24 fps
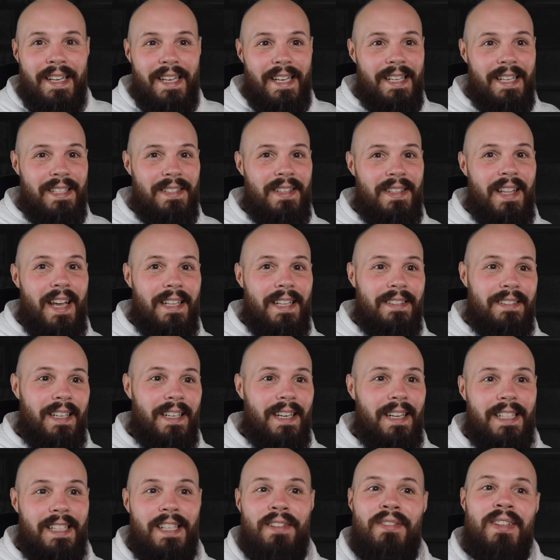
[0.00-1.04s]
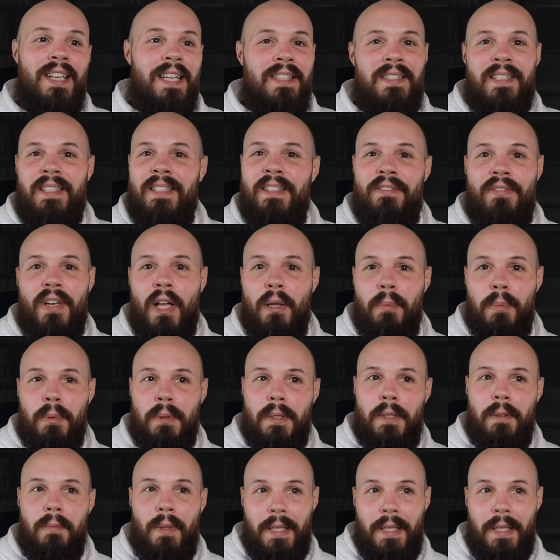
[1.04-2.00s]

is that uh, even as the developer,